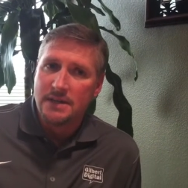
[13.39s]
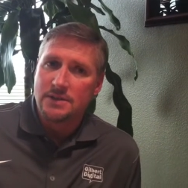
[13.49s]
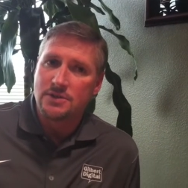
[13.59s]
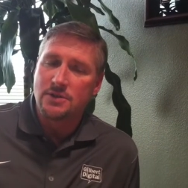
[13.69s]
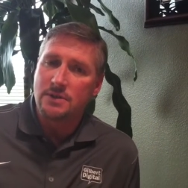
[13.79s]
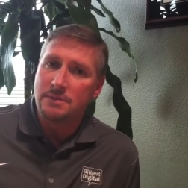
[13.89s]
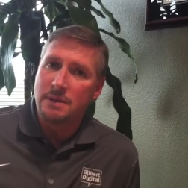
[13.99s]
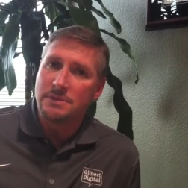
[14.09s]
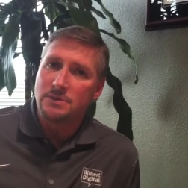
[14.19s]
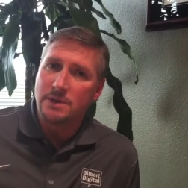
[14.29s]
to show them how
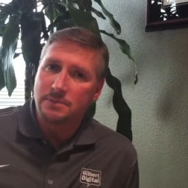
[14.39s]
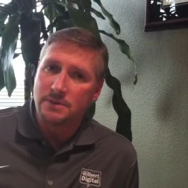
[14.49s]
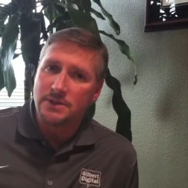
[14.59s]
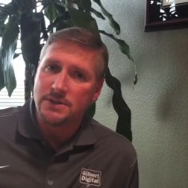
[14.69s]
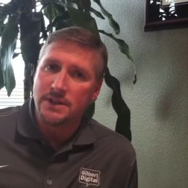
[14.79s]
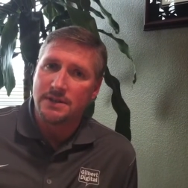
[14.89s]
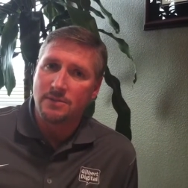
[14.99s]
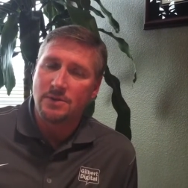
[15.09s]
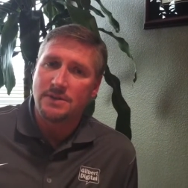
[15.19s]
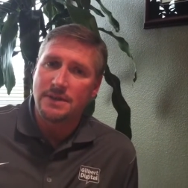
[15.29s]
much we appreciate the
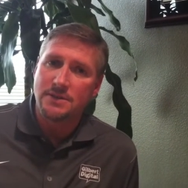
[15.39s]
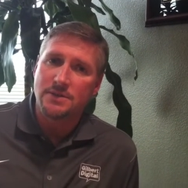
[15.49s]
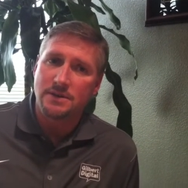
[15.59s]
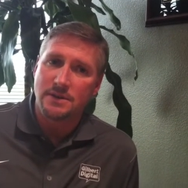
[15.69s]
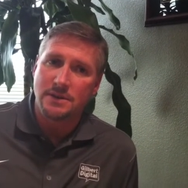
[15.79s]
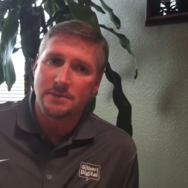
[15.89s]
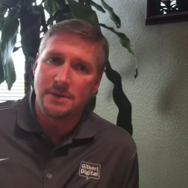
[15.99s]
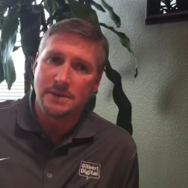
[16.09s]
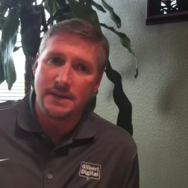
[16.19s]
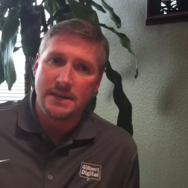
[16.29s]
work they do in our
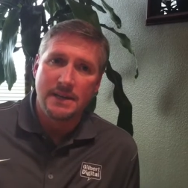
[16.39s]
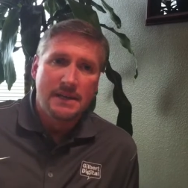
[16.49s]
community.